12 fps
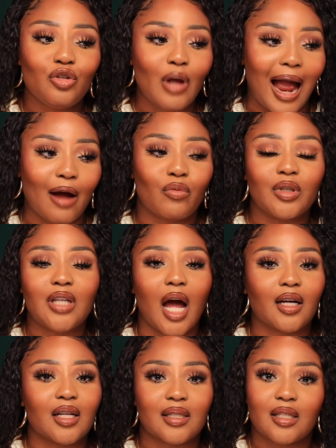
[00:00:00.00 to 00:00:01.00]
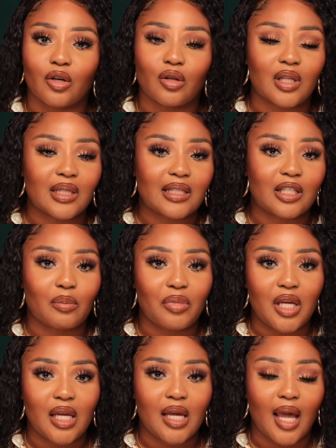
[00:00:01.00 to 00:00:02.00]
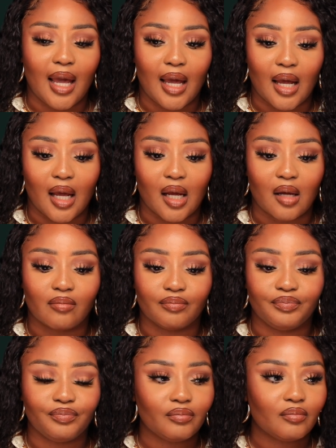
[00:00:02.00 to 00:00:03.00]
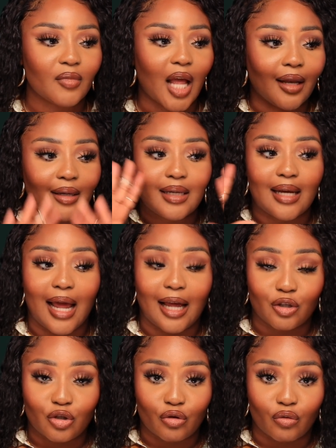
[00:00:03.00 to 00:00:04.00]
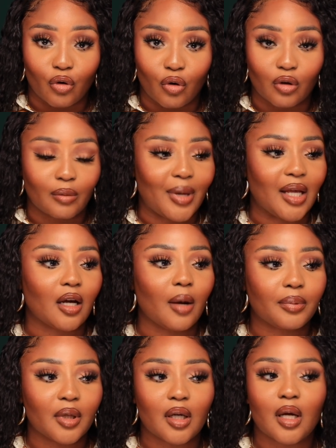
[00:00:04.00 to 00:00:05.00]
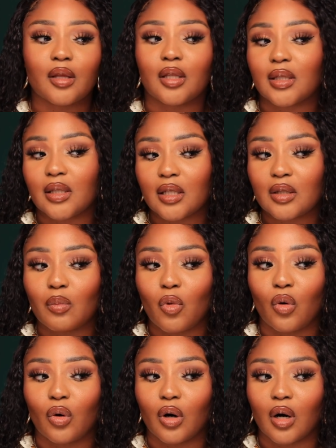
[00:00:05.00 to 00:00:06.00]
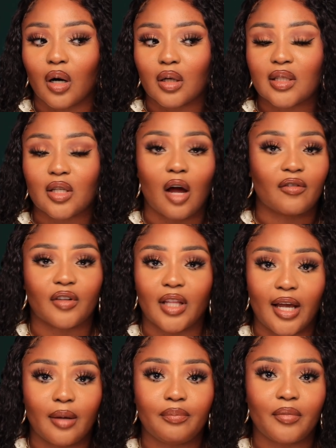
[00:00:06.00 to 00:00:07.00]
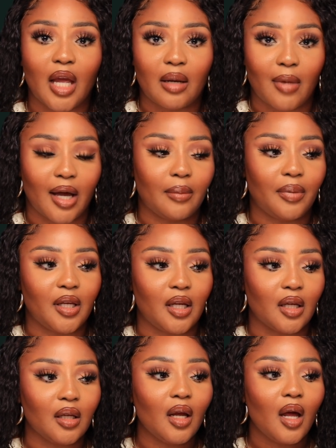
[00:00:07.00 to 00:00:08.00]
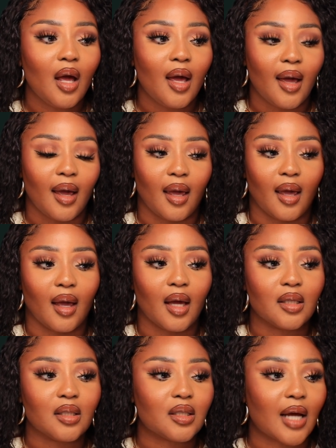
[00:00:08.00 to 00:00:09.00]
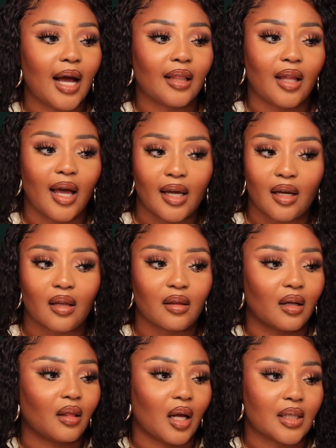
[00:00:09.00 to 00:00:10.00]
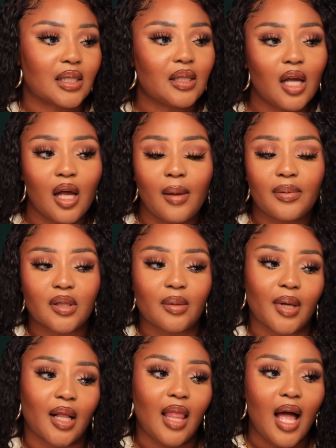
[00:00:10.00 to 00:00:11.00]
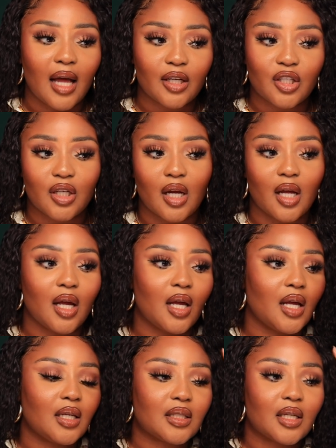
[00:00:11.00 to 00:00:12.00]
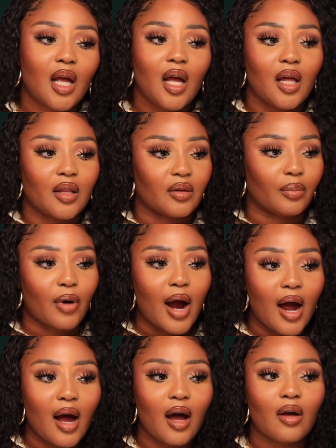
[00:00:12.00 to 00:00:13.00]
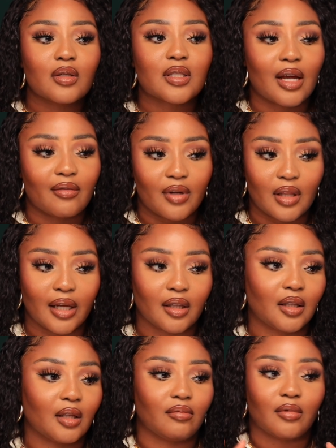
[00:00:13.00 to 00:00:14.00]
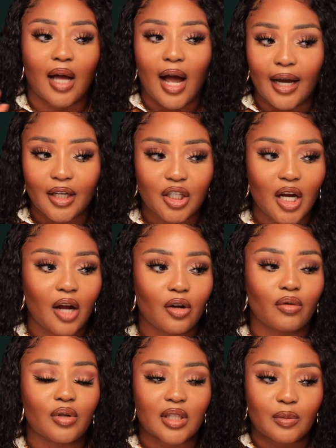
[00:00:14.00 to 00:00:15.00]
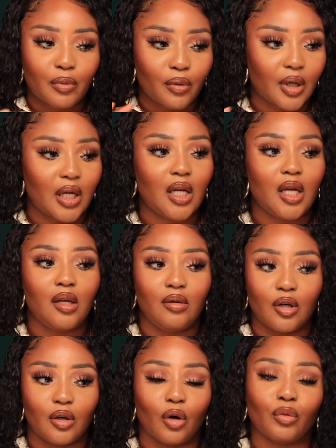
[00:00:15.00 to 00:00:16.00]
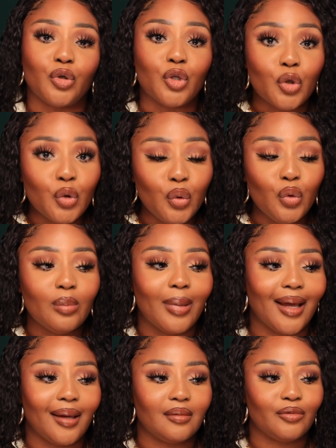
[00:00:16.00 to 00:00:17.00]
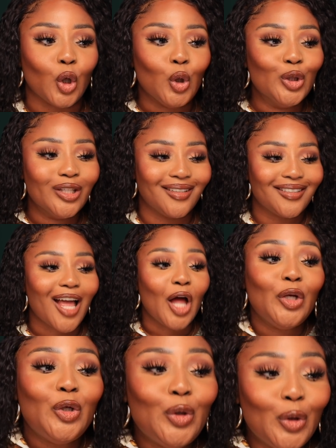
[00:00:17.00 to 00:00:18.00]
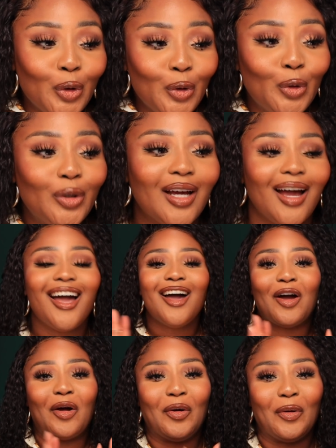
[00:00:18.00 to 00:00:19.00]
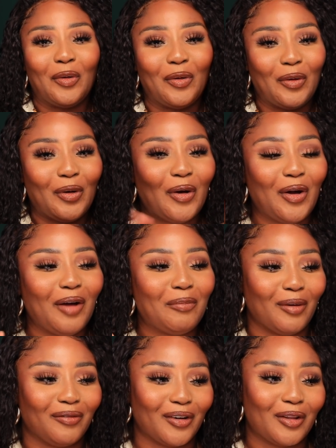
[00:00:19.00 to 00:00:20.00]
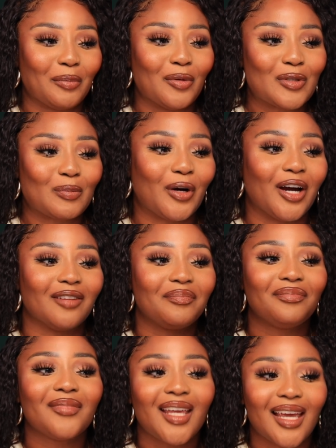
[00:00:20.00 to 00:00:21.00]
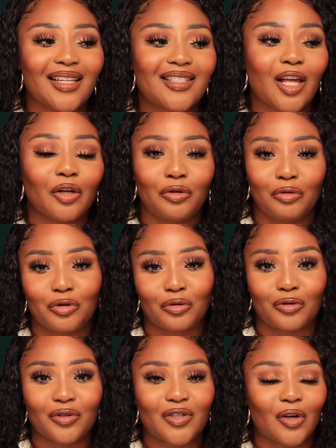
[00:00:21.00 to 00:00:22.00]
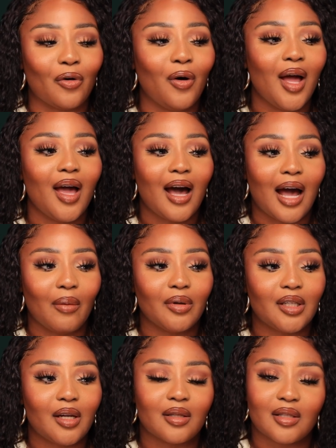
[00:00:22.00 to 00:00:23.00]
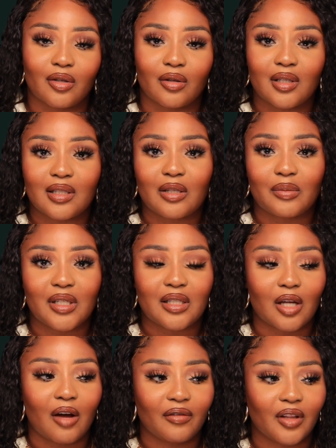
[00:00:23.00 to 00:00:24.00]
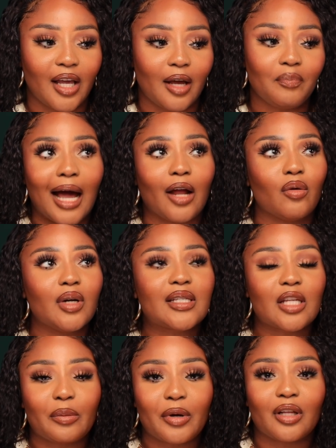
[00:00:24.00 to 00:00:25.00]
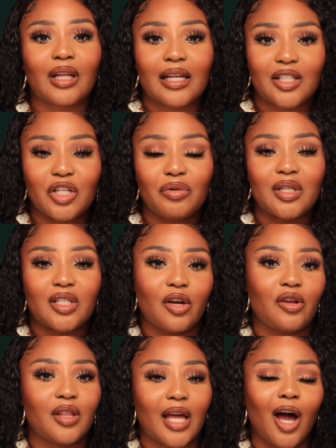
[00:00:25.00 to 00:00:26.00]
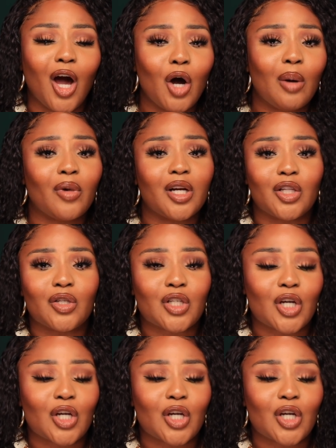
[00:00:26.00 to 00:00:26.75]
I would not consider this to be a natural makeup look. This is more soft glam, in my opinion. And I like the glossy lips, the big lashes, the brows, like the eyeshadow is pretty, you know, nude, but nude. But for the most part, it's neutral. So I would consider this to be soft glam. I don't want to sit up here and lie to you and tell you that, oh, I'm one of those